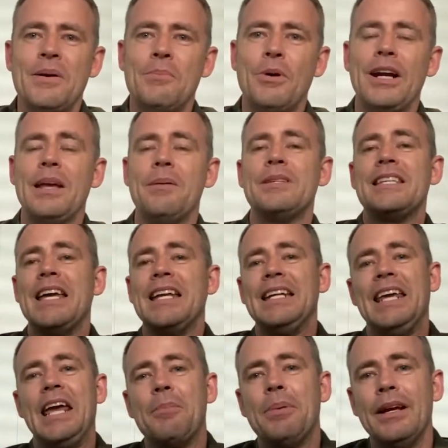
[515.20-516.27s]
my name is Andy
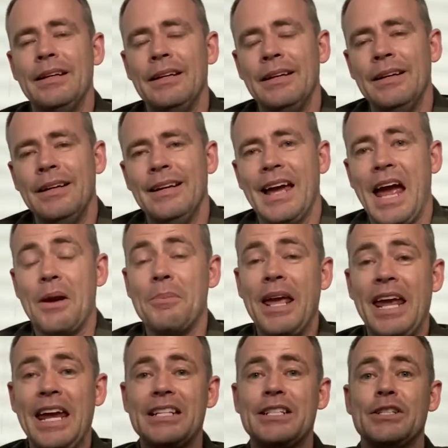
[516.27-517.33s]
Geppert, and I'm
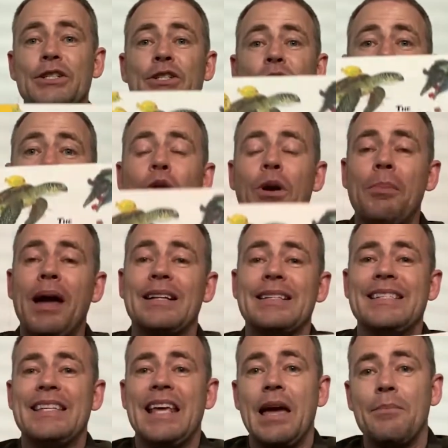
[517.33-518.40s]
here to talk about
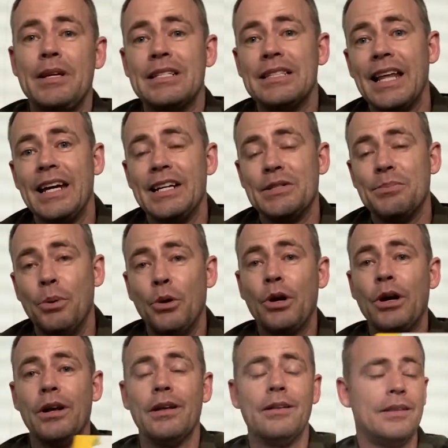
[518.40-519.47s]
Sammy's latest
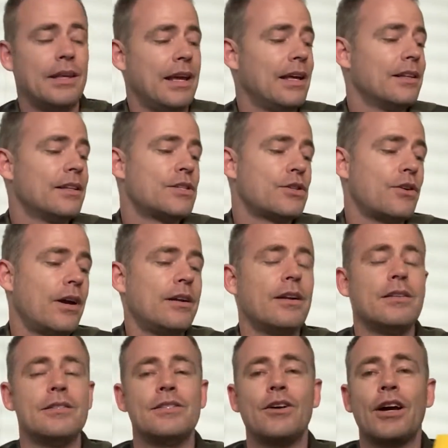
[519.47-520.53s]
book, The Illustrated
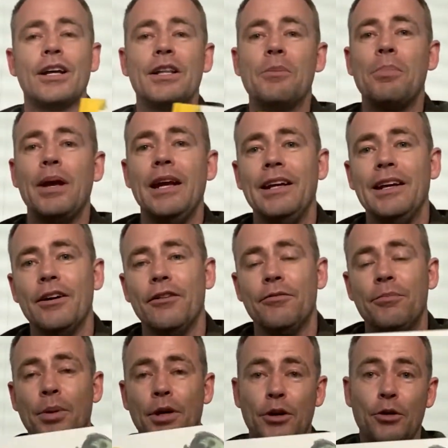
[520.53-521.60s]
Encyclopedia of
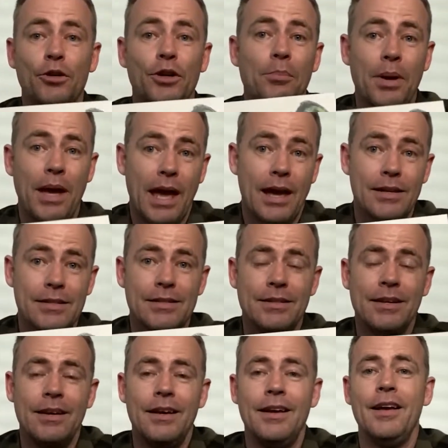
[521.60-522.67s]
Peculiar Pairs.
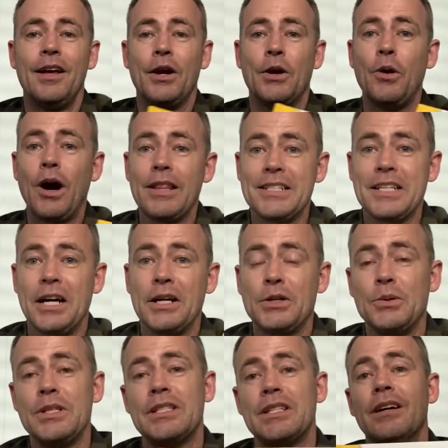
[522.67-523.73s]
Quite a tongue
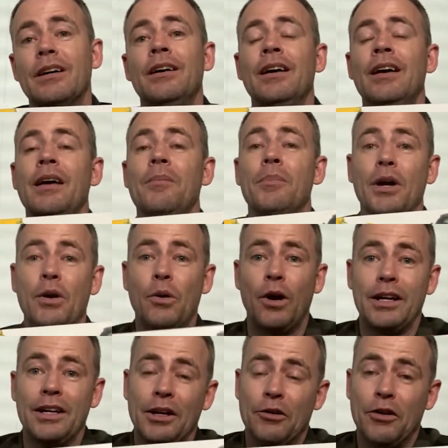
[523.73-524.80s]
twister, but quite
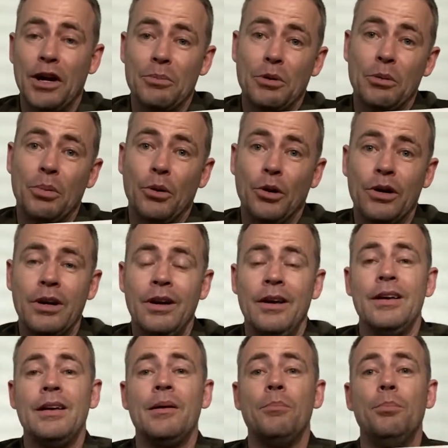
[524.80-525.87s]
an incredible book.
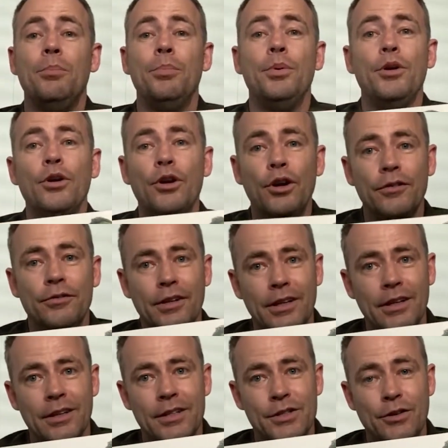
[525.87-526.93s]
Beautifully
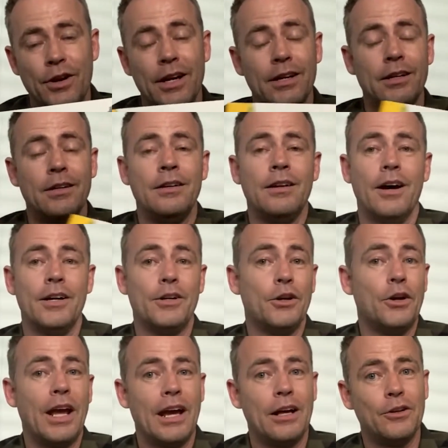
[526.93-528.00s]
illustrated. I don't
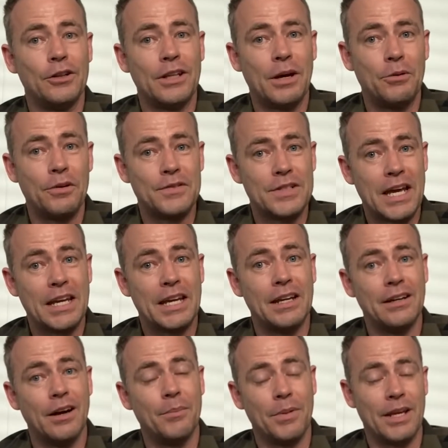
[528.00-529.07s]
know how long that would have
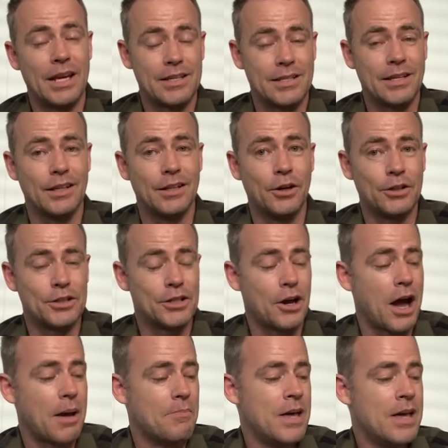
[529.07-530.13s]
taken. I'm guessing a long
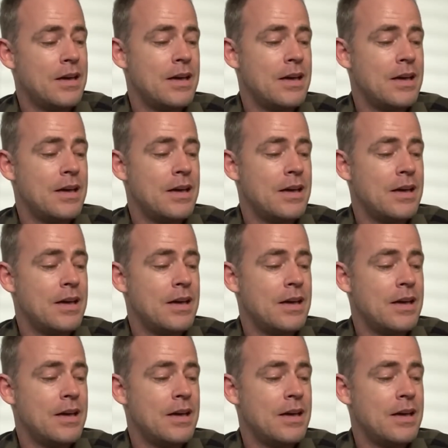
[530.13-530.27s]
time.